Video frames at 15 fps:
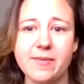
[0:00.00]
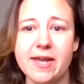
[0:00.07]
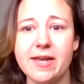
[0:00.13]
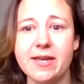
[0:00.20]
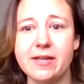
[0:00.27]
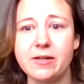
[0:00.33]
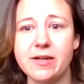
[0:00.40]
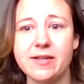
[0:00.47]

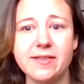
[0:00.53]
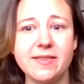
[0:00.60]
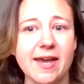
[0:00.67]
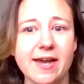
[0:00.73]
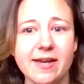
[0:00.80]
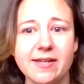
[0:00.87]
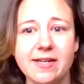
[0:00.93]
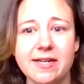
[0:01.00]
and
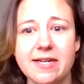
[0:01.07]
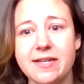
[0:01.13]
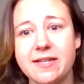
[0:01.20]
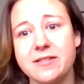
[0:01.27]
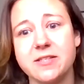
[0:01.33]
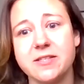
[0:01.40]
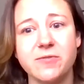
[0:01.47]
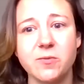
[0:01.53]
that
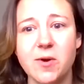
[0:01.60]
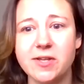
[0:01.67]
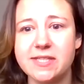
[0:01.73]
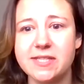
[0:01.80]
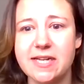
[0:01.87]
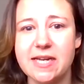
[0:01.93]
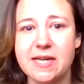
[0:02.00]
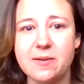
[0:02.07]
is
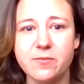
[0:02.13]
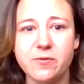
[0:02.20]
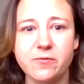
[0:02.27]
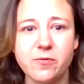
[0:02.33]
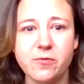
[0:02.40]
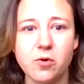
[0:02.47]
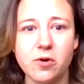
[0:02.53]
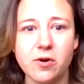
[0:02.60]
Vermont's name
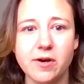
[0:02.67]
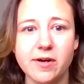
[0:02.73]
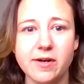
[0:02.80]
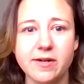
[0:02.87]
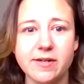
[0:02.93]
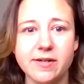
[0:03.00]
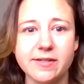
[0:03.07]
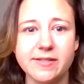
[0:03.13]

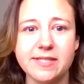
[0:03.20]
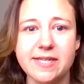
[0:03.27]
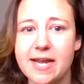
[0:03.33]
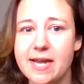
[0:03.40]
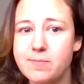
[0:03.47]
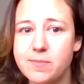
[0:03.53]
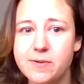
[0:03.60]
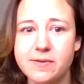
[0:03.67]
for
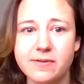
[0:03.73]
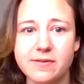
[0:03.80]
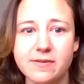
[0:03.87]
SNAP,